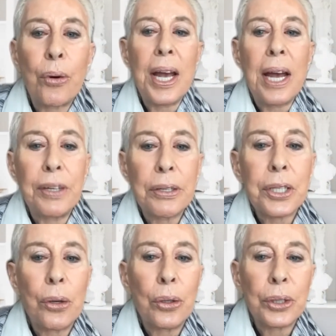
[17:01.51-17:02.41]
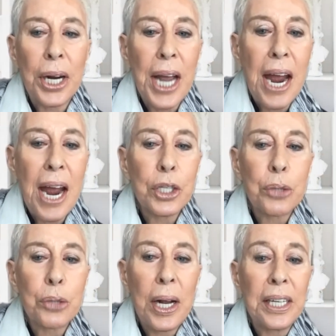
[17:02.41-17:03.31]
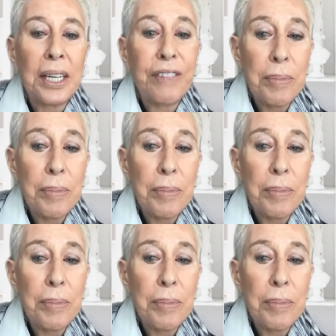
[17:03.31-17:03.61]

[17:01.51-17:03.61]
and a half years old on average, while a